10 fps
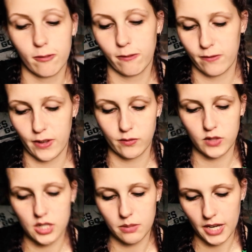
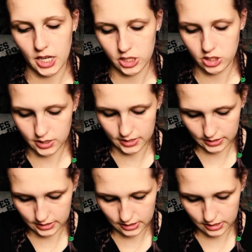50 pages
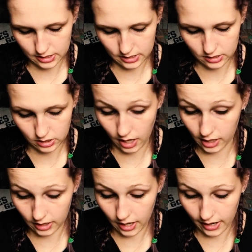in. I
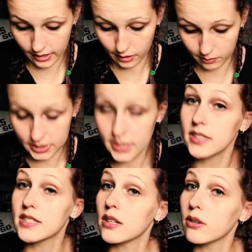lied. I'm
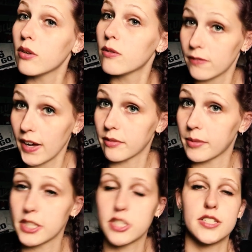65 pages